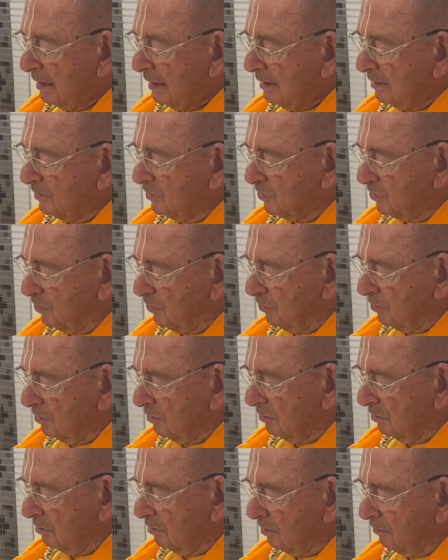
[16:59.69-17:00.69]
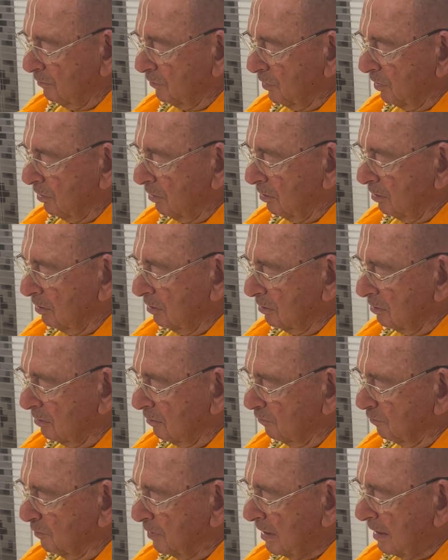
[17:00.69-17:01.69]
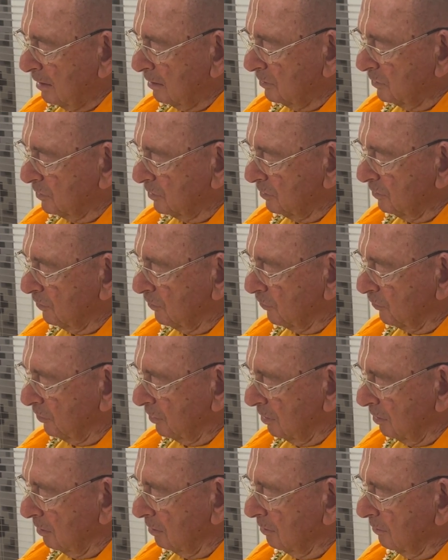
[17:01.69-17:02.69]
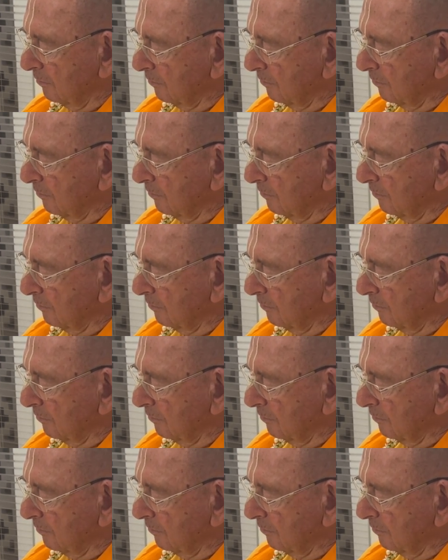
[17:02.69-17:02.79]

student of the art of palace intrigue.